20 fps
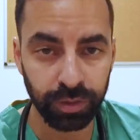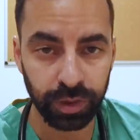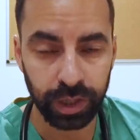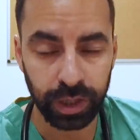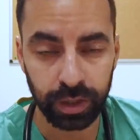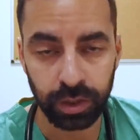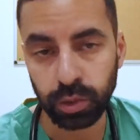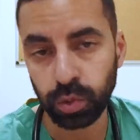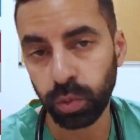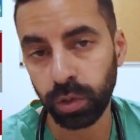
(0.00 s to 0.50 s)
of
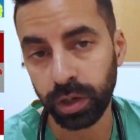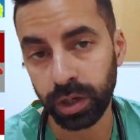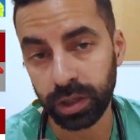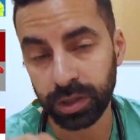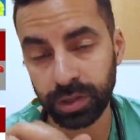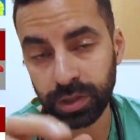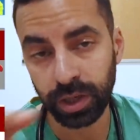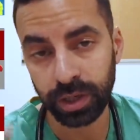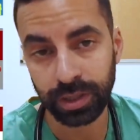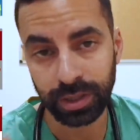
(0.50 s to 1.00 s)
videos where I
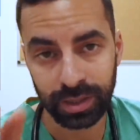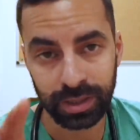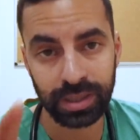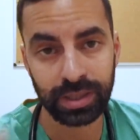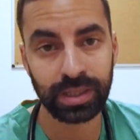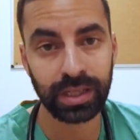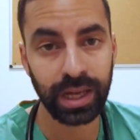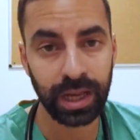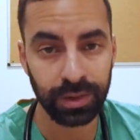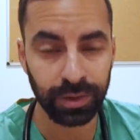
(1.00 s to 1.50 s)
decide to
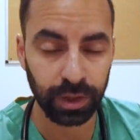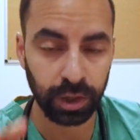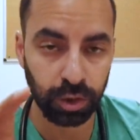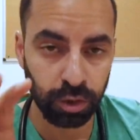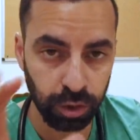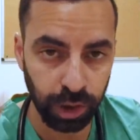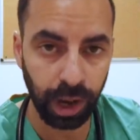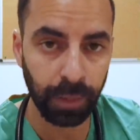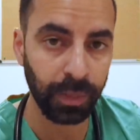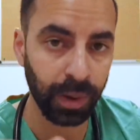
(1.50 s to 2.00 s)
scare the
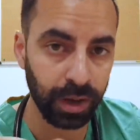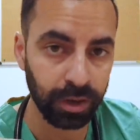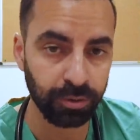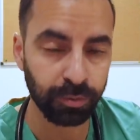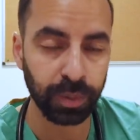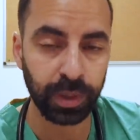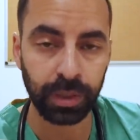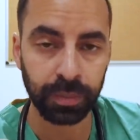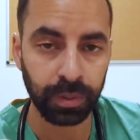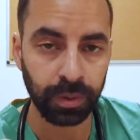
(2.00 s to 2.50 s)
crap out
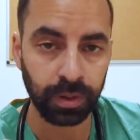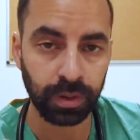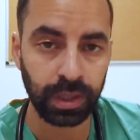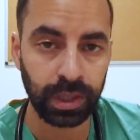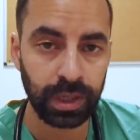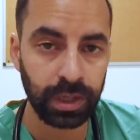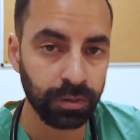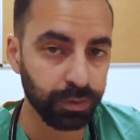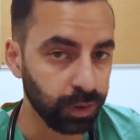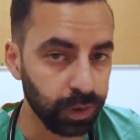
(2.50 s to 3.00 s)
of people